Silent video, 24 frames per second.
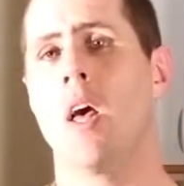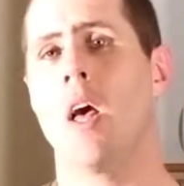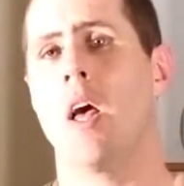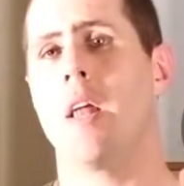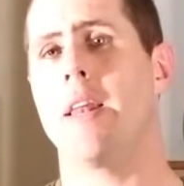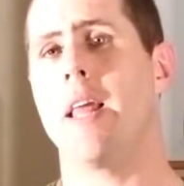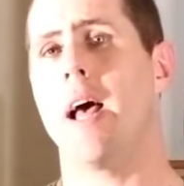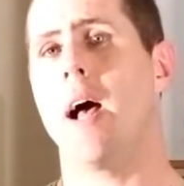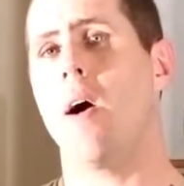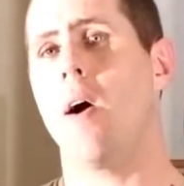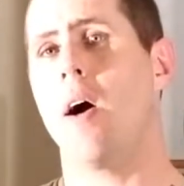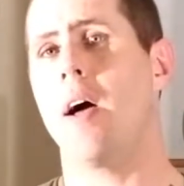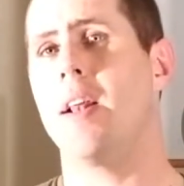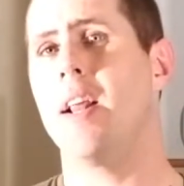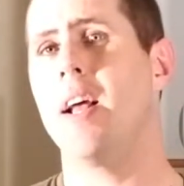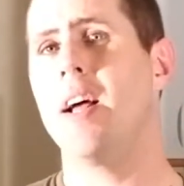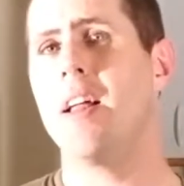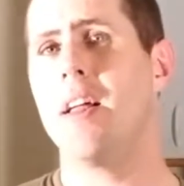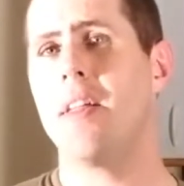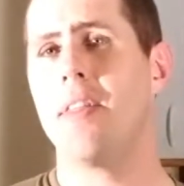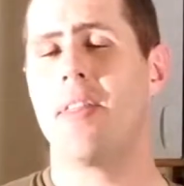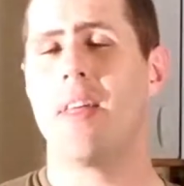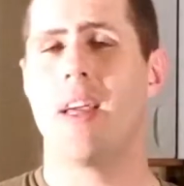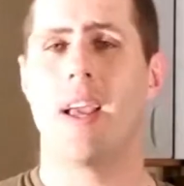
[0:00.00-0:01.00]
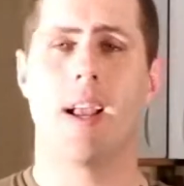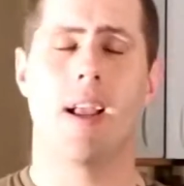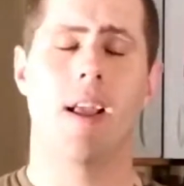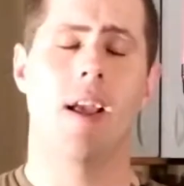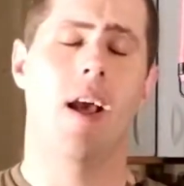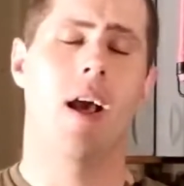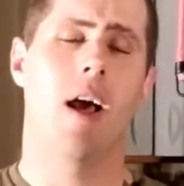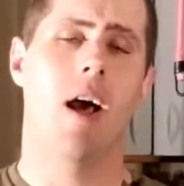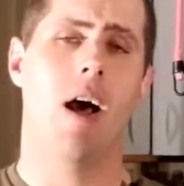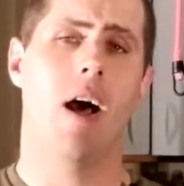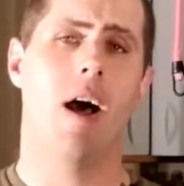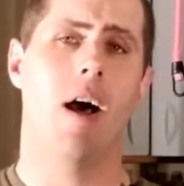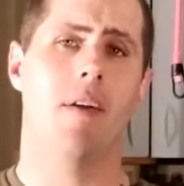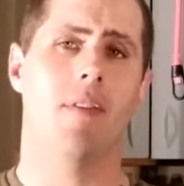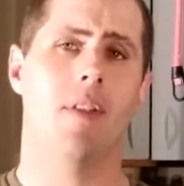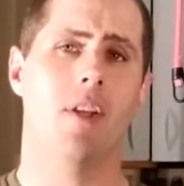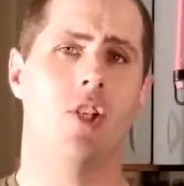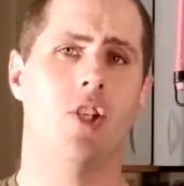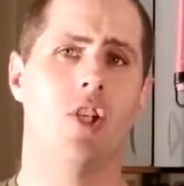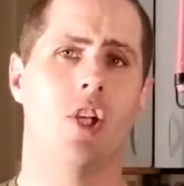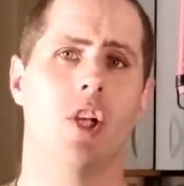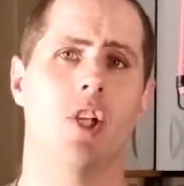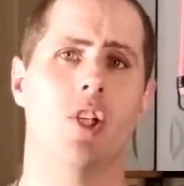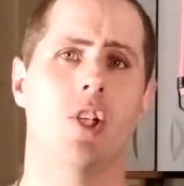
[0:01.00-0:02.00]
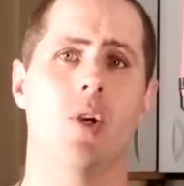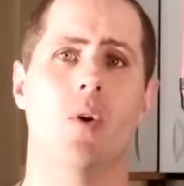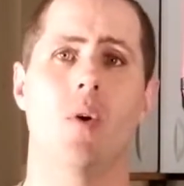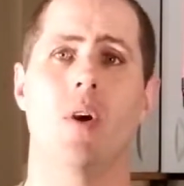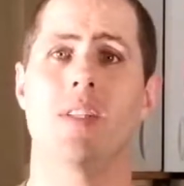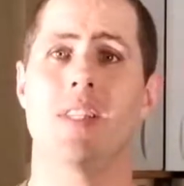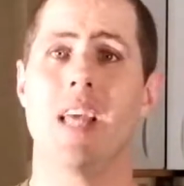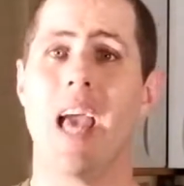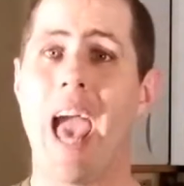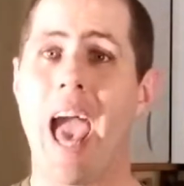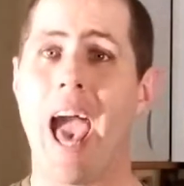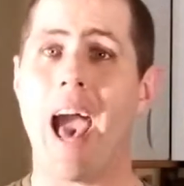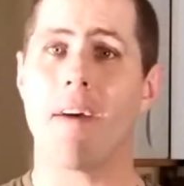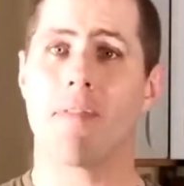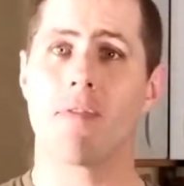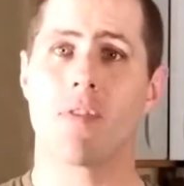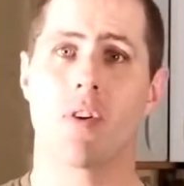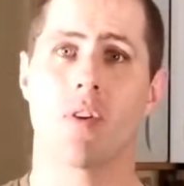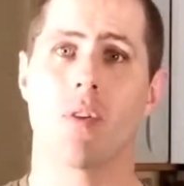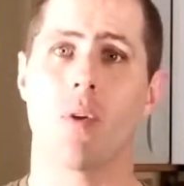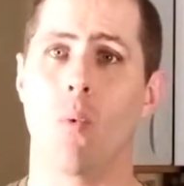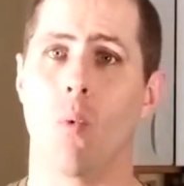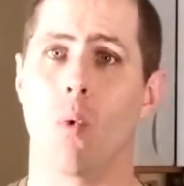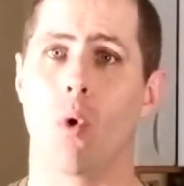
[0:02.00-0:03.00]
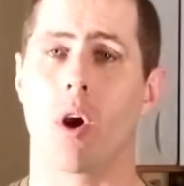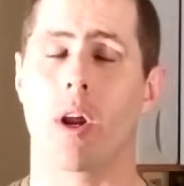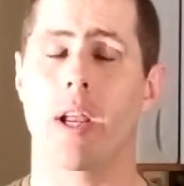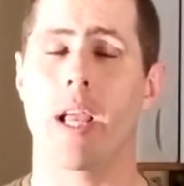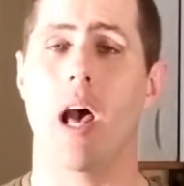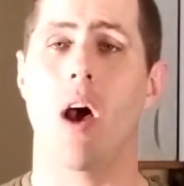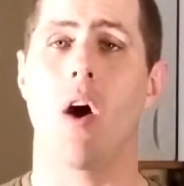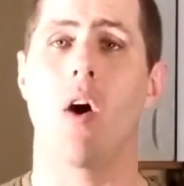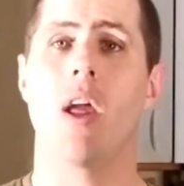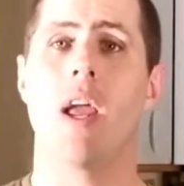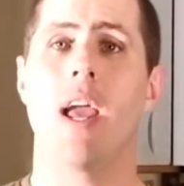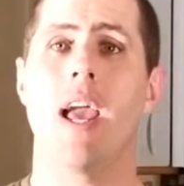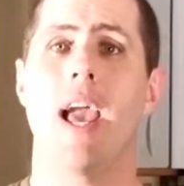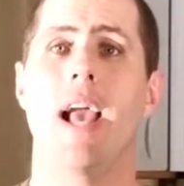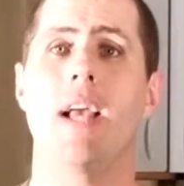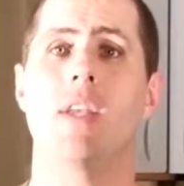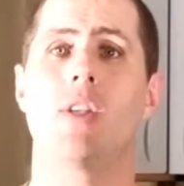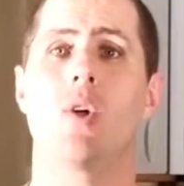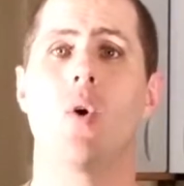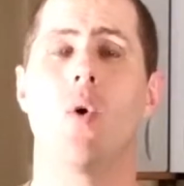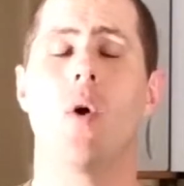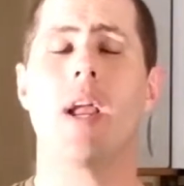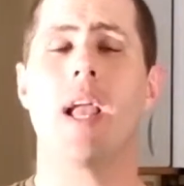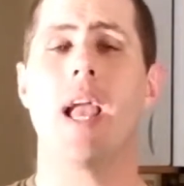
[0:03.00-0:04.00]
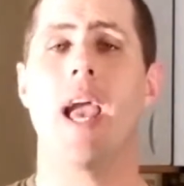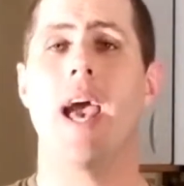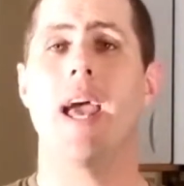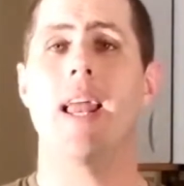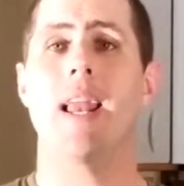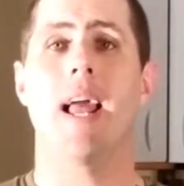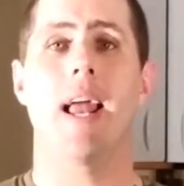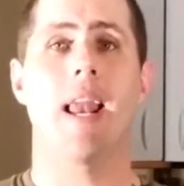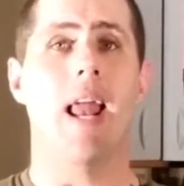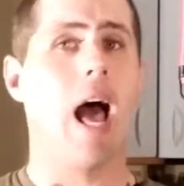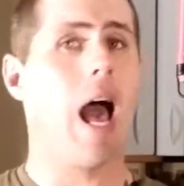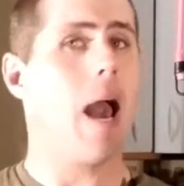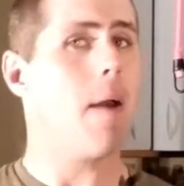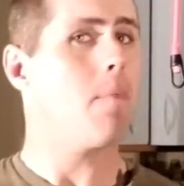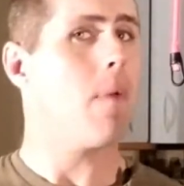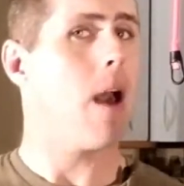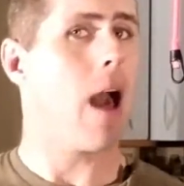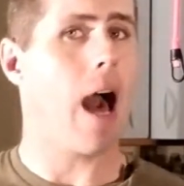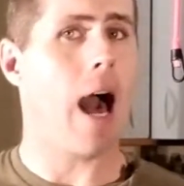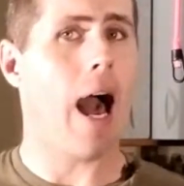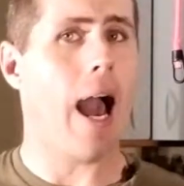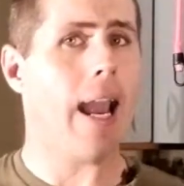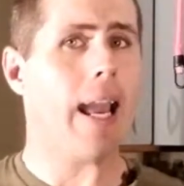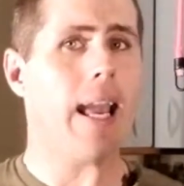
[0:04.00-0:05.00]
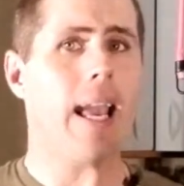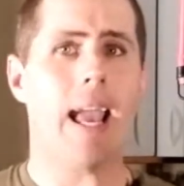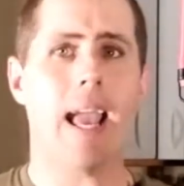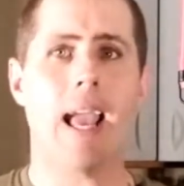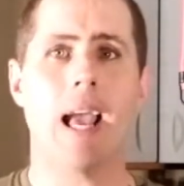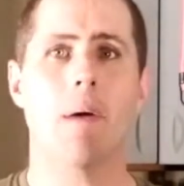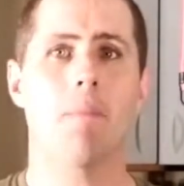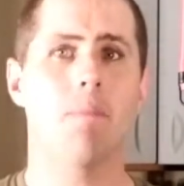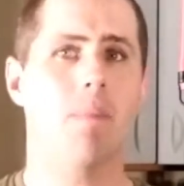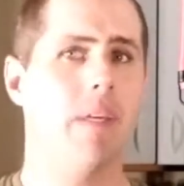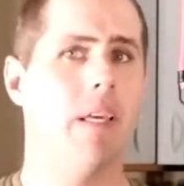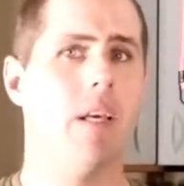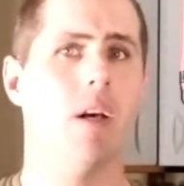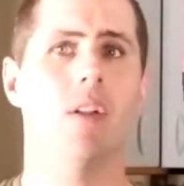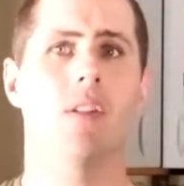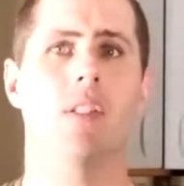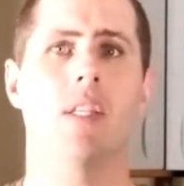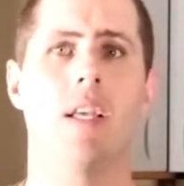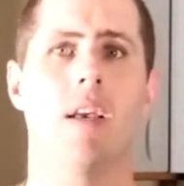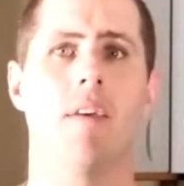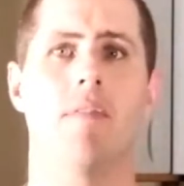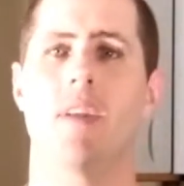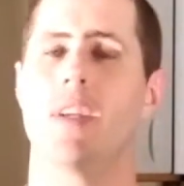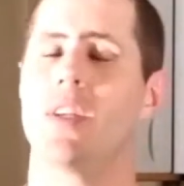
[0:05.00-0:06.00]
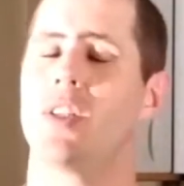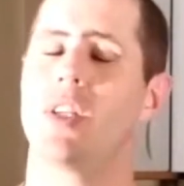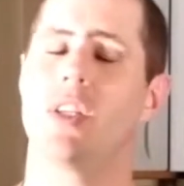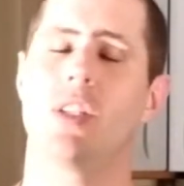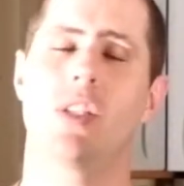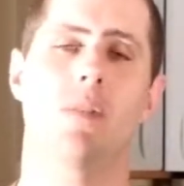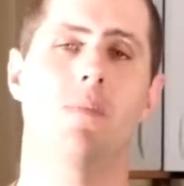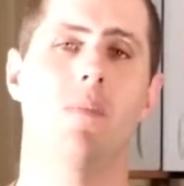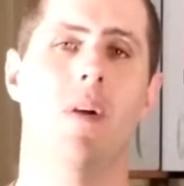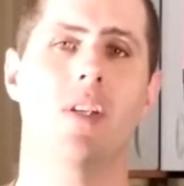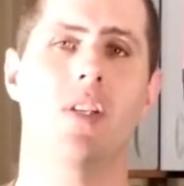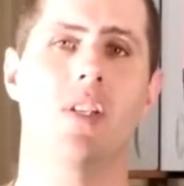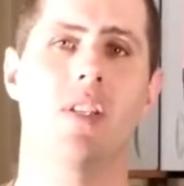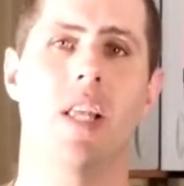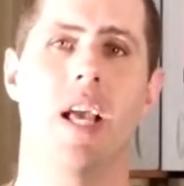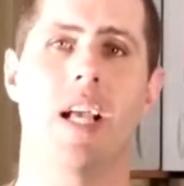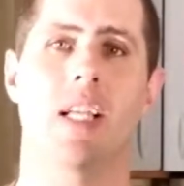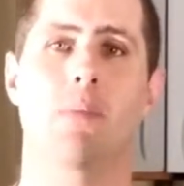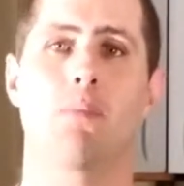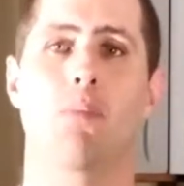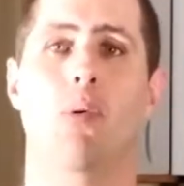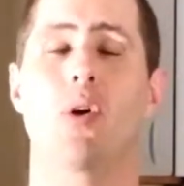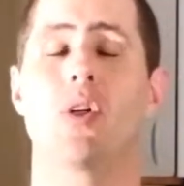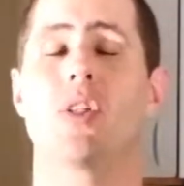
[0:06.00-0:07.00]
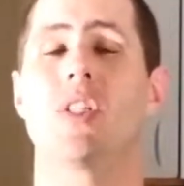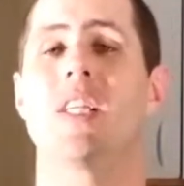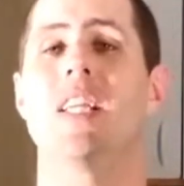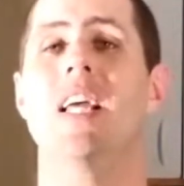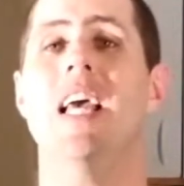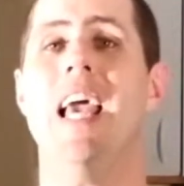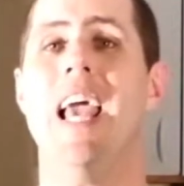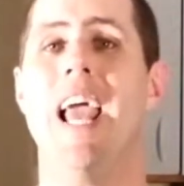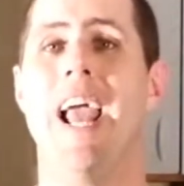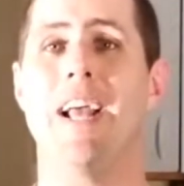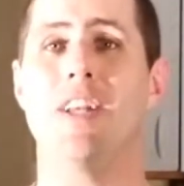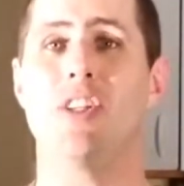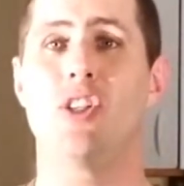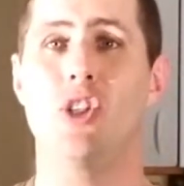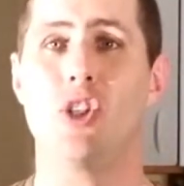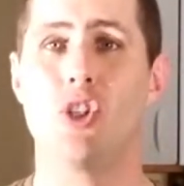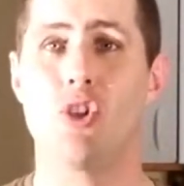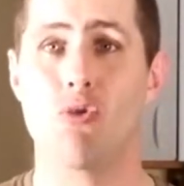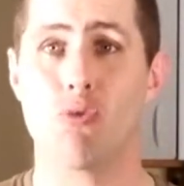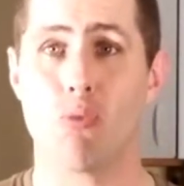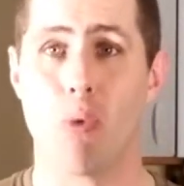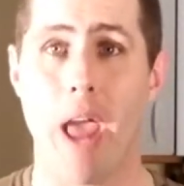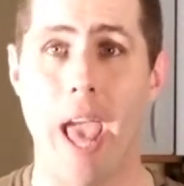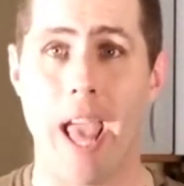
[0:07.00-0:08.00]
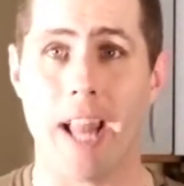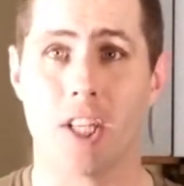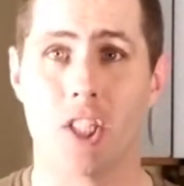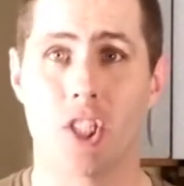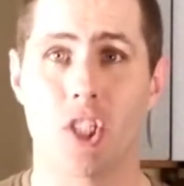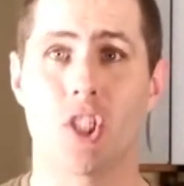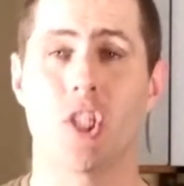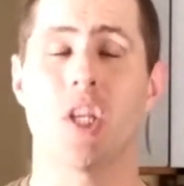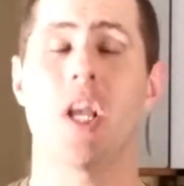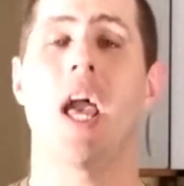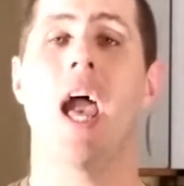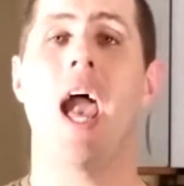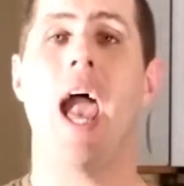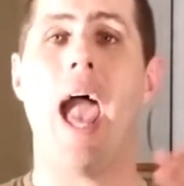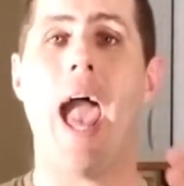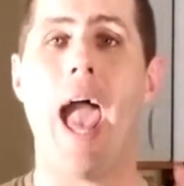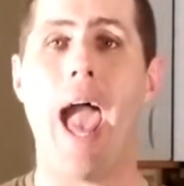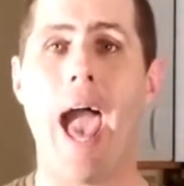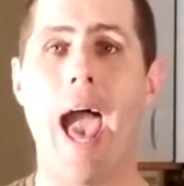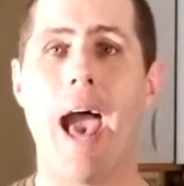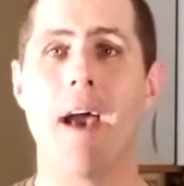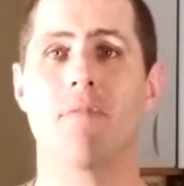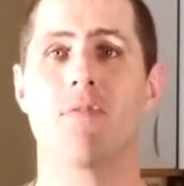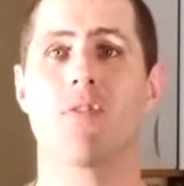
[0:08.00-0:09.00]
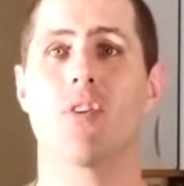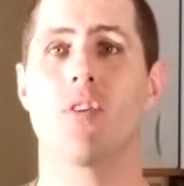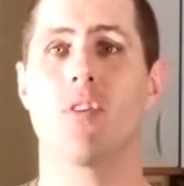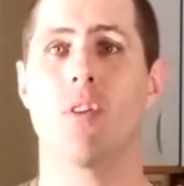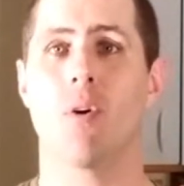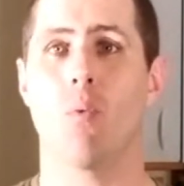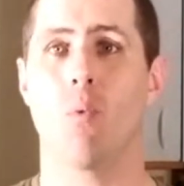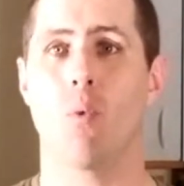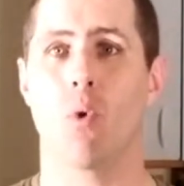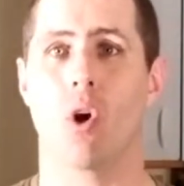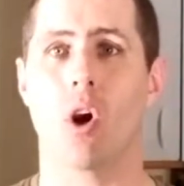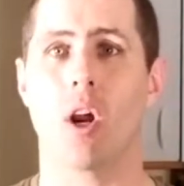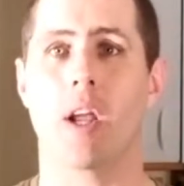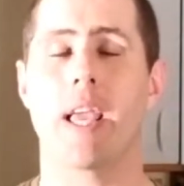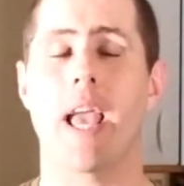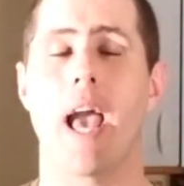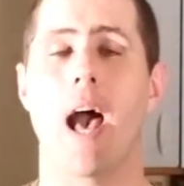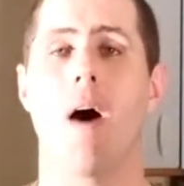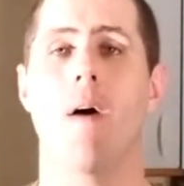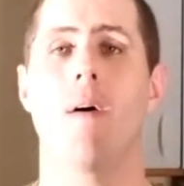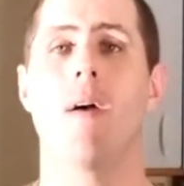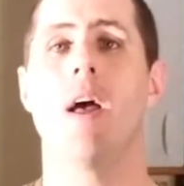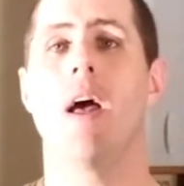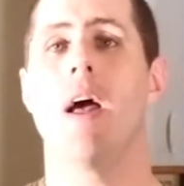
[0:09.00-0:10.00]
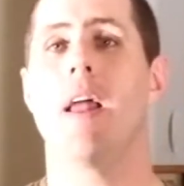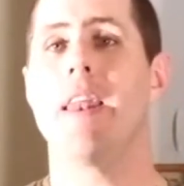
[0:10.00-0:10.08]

Now, another thing Uh, that you can do is after the workout is going ahead, and I'm I am guilty of this just as much as the next person, is stretch after the workout.